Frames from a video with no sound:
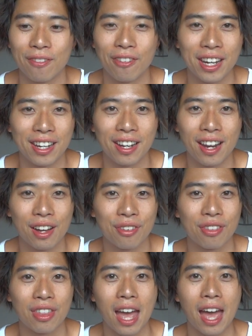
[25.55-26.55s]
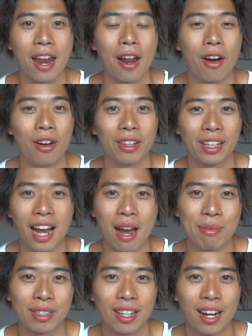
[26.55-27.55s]
Funny enough that all the
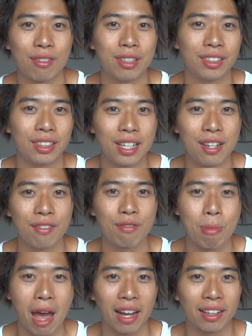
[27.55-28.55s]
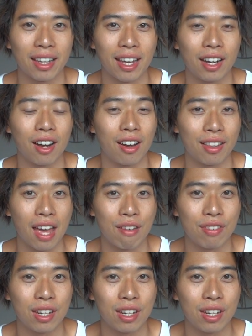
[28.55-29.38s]
comments that I received back then on that